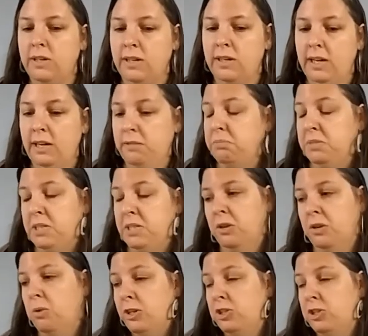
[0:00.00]
And I
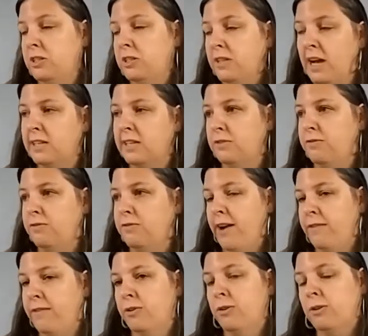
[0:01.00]
didn't question that as a
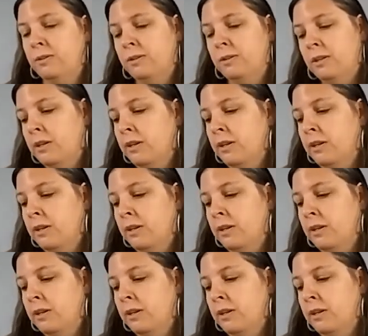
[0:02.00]
five-year-old.